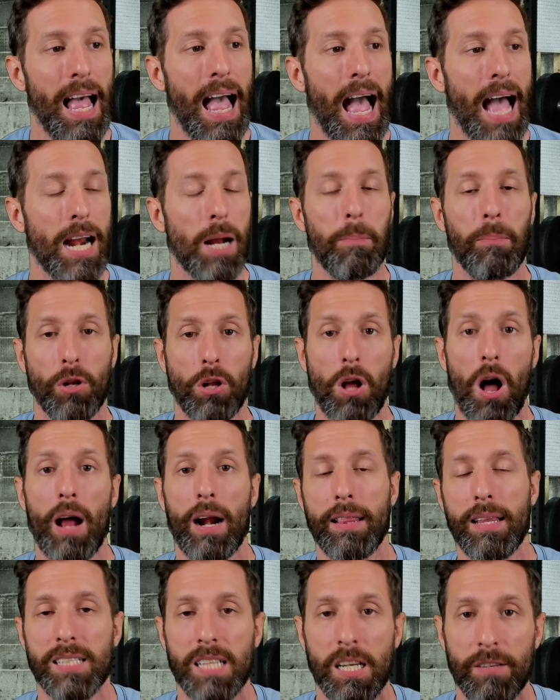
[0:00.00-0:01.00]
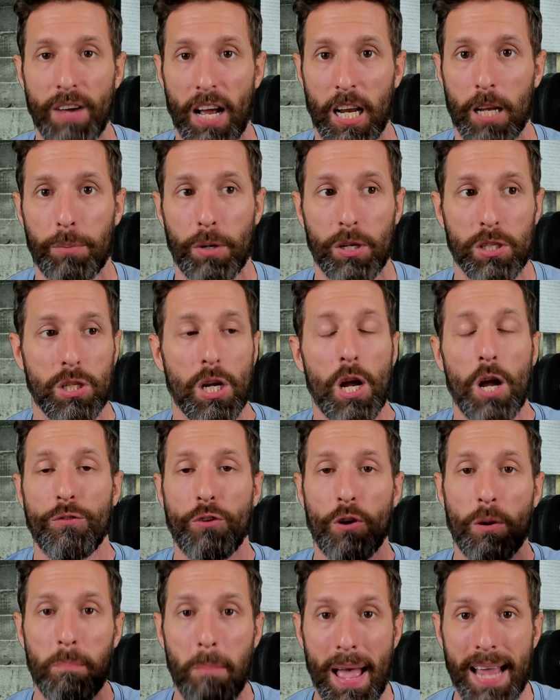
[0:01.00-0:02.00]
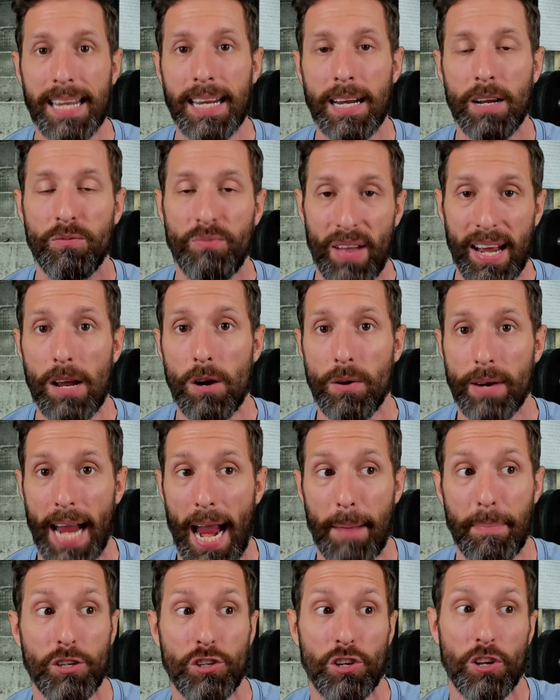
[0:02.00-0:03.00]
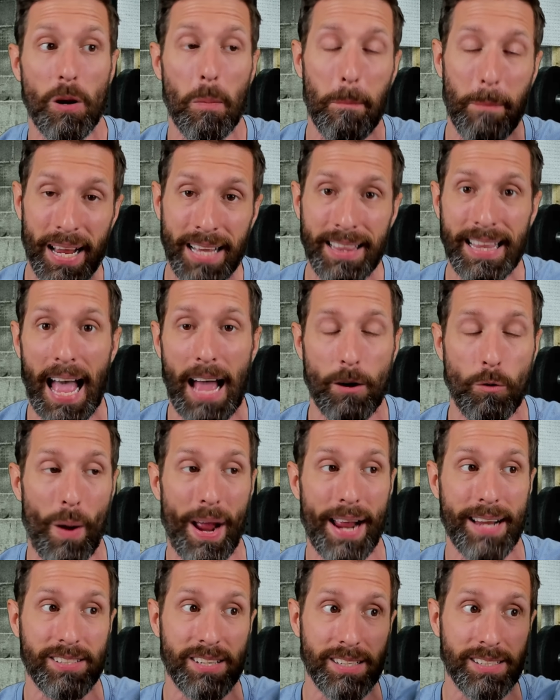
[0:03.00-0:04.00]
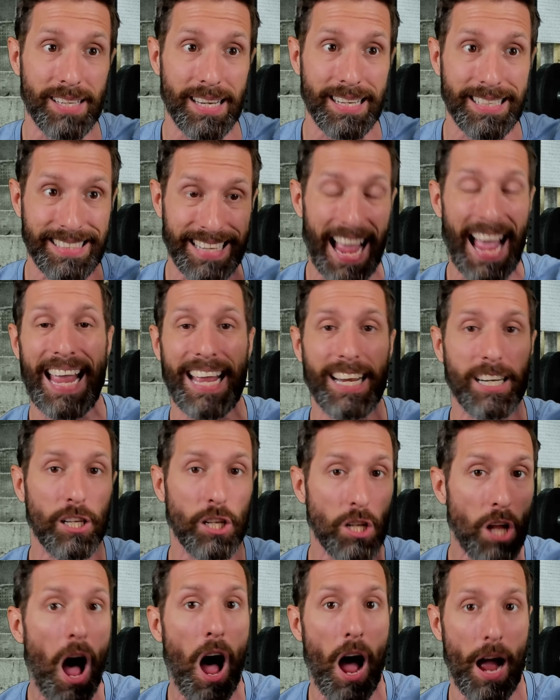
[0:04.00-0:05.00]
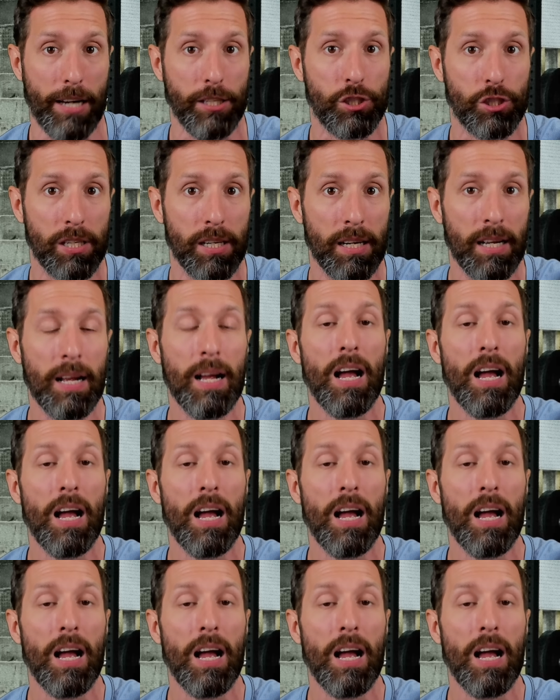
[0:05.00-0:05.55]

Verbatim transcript: and applauding these developers for making a video game that should have been that way since the day it launched